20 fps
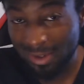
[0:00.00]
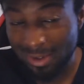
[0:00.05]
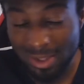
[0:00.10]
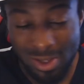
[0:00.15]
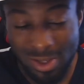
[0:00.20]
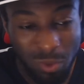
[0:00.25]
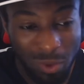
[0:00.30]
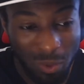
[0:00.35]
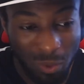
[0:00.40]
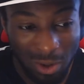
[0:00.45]

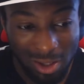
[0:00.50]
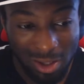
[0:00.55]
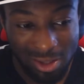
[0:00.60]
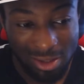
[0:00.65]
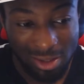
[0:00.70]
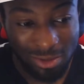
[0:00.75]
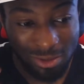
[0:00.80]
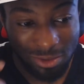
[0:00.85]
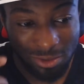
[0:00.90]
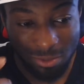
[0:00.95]
We want
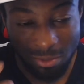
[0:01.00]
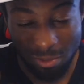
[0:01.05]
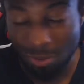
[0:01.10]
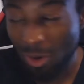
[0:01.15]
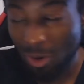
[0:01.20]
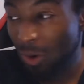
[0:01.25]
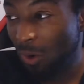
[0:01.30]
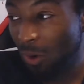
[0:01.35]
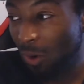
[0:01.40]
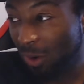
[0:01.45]

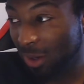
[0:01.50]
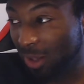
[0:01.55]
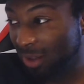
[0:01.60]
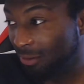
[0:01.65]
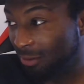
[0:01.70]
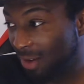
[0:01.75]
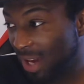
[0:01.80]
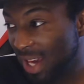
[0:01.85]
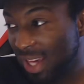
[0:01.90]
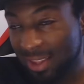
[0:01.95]
more
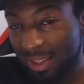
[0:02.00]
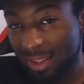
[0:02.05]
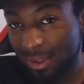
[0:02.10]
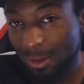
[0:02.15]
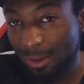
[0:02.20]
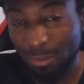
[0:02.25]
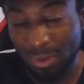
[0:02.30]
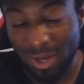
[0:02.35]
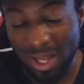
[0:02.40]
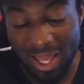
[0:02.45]
races to
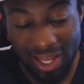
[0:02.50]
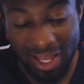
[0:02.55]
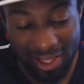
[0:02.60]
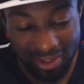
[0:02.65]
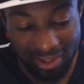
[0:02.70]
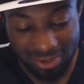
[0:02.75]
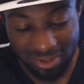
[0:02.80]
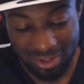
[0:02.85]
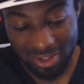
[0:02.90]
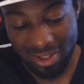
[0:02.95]
play
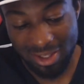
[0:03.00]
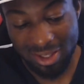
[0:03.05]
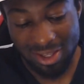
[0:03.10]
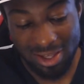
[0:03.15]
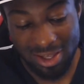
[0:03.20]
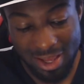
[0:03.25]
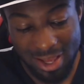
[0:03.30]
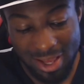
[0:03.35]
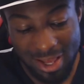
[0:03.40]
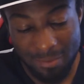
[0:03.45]
as.
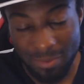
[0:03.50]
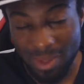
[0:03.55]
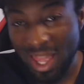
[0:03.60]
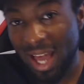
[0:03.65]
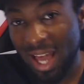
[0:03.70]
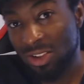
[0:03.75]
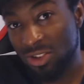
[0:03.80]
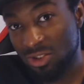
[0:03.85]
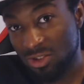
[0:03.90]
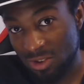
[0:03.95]
The
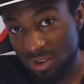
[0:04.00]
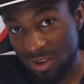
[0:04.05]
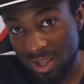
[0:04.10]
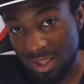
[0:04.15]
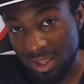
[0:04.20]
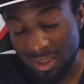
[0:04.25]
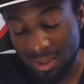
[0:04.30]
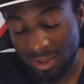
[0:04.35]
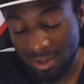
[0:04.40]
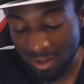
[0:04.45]

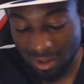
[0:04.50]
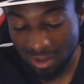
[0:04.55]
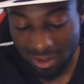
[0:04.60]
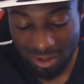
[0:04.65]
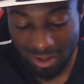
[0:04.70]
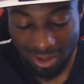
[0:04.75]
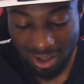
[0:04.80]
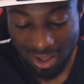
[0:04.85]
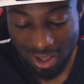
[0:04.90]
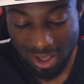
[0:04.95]
androids.
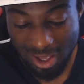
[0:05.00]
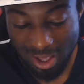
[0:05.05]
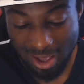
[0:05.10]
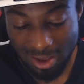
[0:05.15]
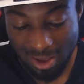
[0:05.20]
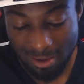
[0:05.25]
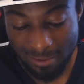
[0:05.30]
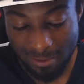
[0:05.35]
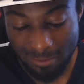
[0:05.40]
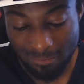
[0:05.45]

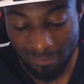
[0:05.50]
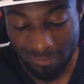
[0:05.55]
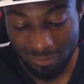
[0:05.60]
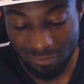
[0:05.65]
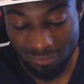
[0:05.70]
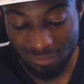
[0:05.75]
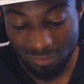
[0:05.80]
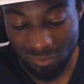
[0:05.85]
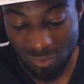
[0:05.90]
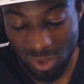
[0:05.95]

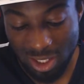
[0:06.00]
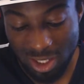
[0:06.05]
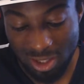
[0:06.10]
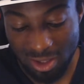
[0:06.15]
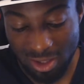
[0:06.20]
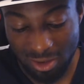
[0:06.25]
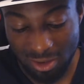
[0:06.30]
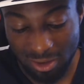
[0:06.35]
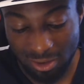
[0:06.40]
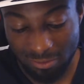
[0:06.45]
What
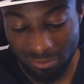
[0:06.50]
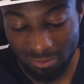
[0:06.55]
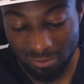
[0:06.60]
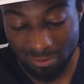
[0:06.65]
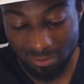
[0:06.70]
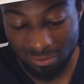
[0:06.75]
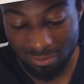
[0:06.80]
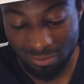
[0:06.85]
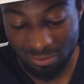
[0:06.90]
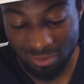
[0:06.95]
else?
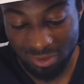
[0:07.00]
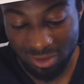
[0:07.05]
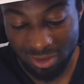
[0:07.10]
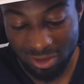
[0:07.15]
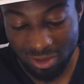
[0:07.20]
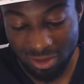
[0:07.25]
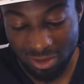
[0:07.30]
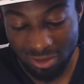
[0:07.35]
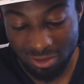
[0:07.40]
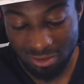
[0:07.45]

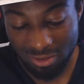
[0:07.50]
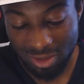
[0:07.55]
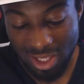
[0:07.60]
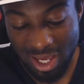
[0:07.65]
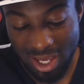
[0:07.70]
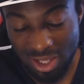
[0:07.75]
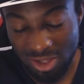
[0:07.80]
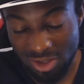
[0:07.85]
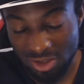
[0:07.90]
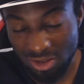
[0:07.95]
The
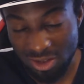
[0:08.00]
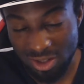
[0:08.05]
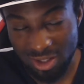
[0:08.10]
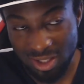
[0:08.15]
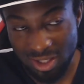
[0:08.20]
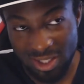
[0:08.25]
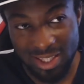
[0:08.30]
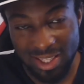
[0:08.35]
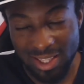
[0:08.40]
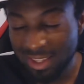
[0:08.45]
androids, I
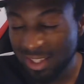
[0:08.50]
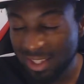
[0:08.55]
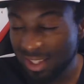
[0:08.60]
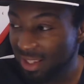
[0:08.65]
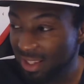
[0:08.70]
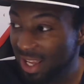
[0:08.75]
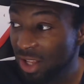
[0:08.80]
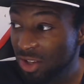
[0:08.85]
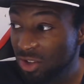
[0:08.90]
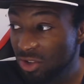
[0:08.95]
think that's it.
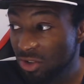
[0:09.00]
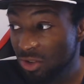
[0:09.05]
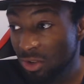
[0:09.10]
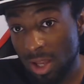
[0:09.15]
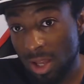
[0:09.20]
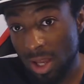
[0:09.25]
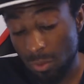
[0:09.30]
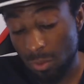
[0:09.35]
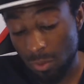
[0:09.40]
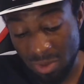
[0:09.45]
The androids, oh
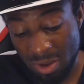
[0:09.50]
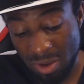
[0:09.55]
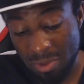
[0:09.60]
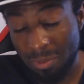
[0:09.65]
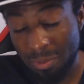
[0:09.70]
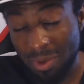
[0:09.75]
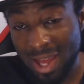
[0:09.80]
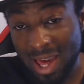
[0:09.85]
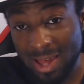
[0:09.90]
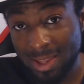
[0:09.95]
yeah, maybe
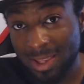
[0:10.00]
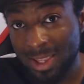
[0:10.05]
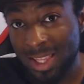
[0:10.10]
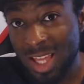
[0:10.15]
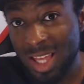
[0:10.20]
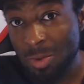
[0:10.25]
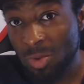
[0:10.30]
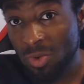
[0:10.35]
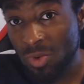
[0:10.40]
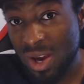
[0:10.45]
play as the
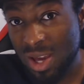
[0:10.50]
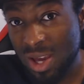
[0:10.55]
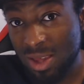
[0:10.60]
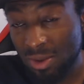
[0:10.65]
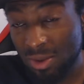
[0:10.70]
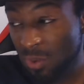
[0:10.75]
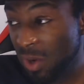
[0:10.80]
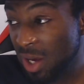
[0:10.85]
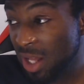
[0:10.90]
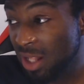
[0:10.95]
demon race
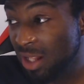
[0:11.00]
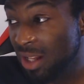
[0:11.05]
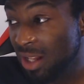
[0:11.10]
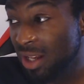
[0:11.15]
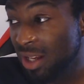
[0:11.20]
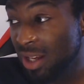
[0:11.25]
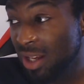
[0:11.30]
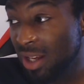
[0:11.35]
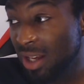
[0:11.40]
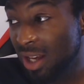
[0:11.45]
as well.
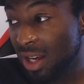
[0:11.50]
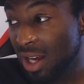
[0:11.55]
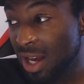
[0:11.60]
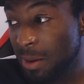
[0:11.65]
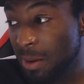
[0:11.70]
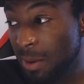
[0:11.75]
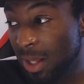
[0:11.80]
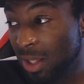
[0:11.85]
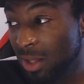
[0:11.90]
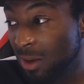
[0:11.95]
I
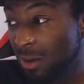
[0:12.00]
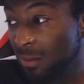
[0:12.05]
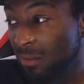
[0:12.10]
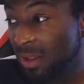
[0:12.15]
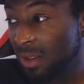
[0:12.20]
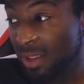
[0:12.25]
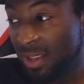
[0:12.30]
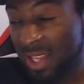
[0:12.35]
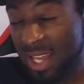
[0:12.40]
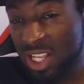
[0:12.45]
don't know if
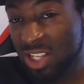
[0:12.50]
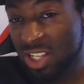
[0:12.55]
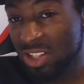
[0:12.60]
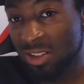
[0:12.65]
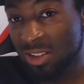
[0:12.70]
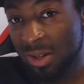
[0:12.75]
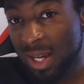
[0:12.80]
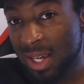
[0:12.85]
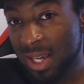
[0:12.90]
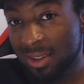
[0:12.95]
there's an angel
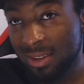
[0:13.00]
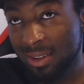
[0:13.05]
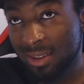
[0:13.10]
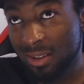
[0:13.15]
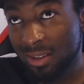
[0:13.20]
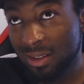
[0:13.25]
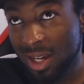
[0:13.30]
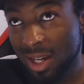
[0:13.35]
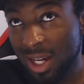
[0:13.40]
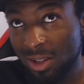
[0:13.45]
race.
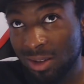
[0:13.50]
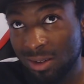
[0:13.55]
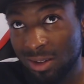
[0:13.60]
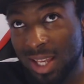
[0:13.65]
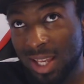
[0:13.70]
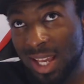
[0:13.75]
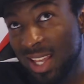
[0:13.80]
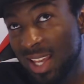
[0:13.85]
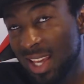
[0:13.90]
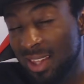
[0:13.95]

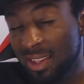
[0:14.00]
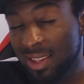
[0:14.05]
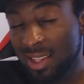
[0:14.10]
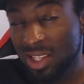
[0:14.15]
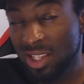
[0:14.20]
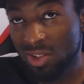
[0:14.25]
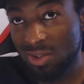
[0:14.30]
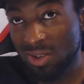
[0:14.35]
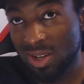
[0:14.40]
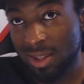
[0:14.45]
Yeah, there is an
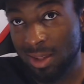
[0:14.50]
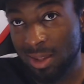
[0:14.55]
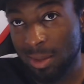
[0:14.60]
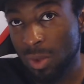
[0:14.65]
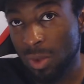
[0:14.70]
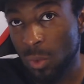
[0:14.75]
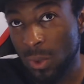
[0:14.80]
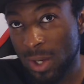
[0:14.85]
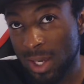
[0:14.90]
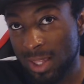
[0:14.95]
angel race. I mean,
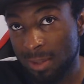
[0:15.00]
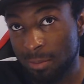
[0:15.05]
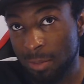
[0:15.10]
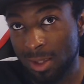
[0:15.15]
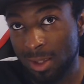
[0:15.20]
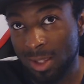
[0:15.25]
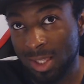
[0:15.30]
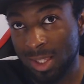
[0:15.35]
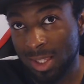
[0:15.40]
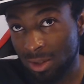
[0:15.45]
the Wiz, but
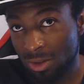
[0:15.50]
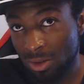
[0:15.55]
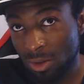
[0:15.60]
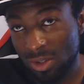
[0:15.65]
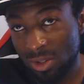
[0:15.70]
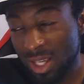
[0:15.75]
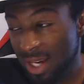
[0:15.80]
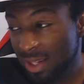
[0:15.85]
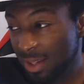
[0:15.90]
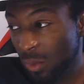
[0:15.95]

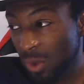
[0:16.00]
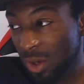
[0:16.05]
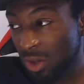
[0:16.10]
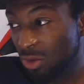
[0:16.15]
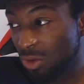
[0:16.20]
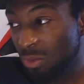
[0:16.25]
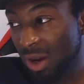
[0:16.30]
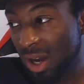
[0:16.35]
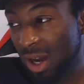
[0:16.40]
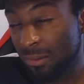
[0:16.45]
those guys are way
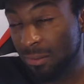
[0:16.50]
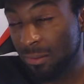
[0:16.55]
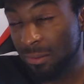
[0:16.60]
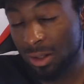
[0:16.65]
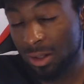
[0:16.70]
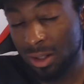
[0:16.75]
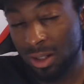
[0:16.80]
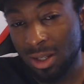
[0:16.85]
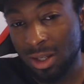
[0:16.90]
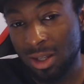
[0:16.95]
too powerful.
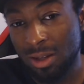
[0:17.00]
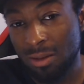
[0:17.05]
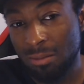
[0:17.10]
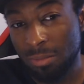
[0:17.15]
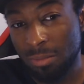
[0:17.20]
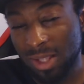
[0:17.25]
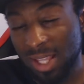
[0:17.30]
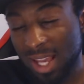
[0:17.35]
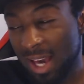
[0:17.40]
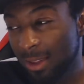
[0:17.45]

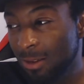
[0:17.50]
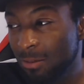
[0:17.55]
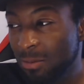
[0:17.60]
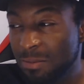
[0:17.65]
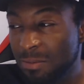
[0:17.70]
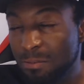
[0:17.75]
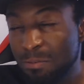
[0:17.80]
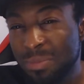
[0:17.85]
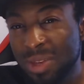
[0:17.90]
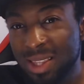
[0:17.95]
But there has to be
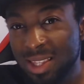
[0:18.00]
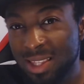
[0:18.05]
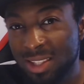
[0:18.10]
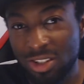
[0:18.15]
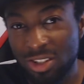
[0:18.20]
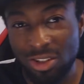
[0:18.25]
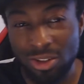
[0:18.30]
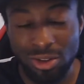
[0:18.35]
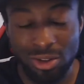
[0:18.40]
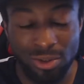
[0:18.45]

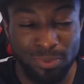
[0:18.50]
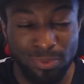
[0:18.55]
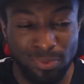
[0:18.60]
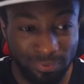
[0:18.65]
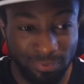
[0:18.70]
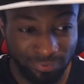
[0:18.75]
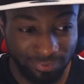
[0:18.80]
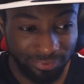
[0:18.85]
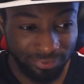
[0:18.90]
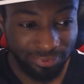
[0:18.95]
miniature.
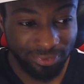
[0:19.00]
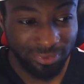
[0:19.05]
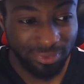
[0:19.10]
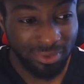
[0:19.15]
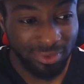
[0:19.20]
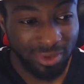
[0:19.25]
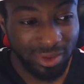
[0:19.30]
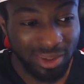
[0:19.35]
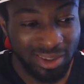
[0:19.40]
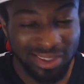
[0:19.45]

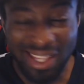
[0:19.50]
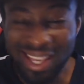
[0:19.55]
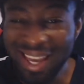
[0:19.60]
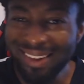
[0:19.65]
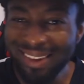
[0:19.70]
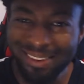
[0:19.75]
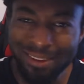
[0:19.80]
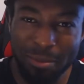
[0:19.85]
There has to be